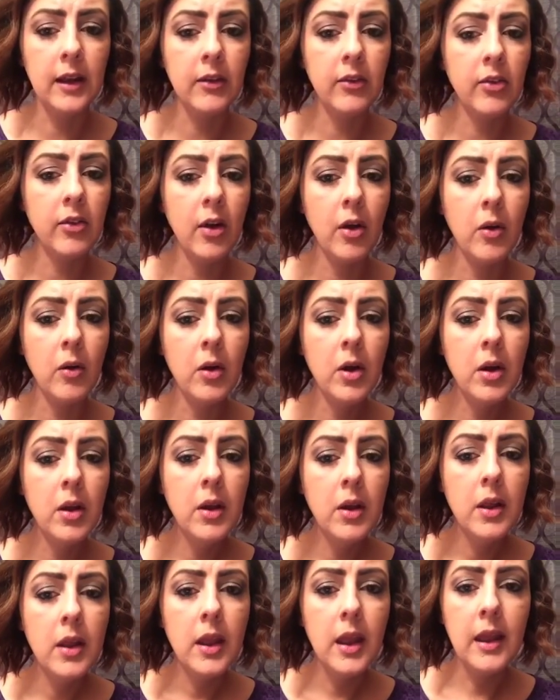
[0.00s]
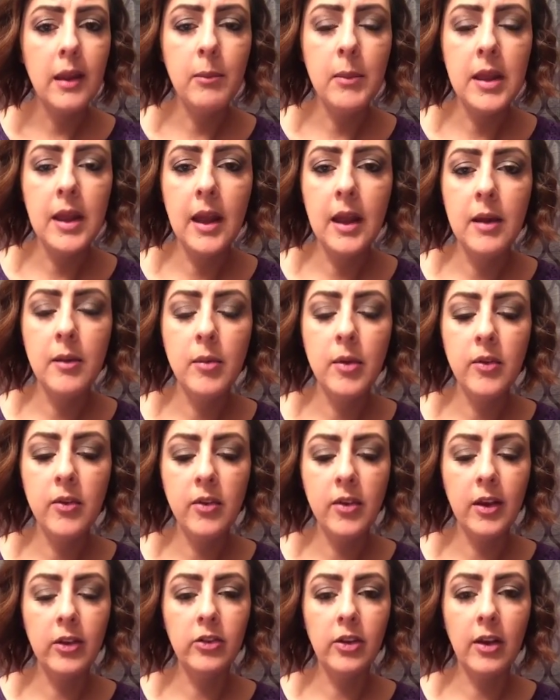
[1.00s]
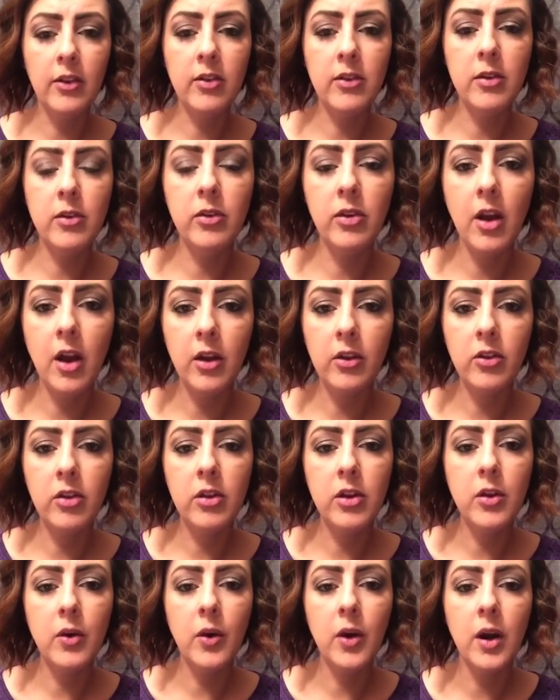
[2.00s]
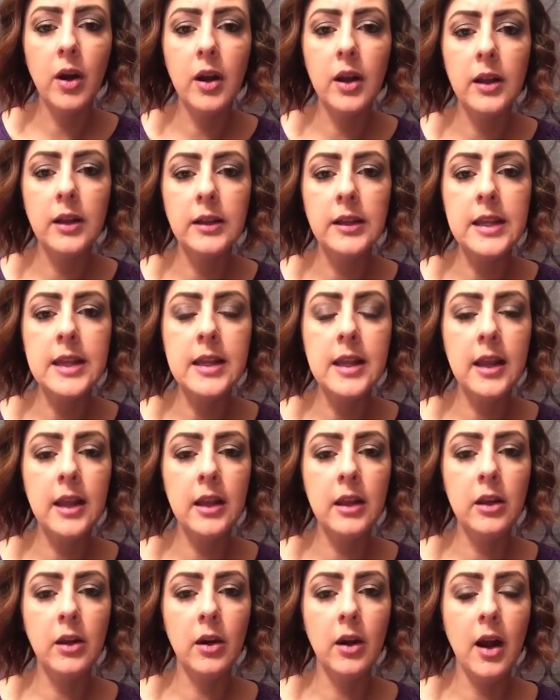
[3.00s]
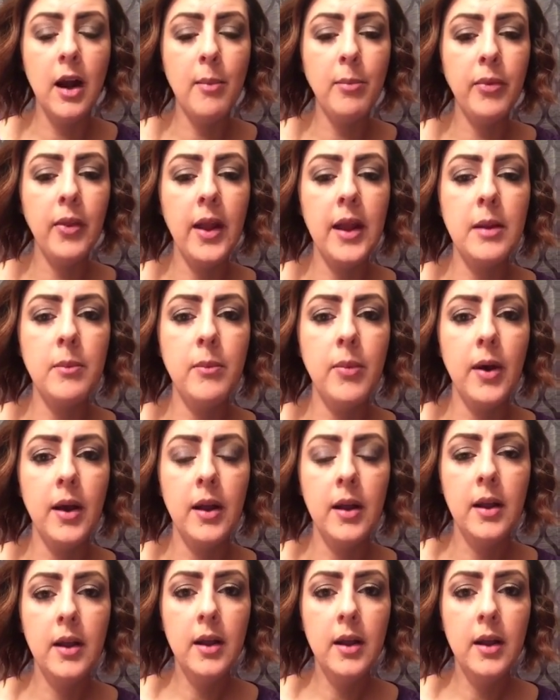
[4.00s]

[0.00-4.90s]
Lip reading: So, Amy, I would suggest you talk to your elite and your upline, but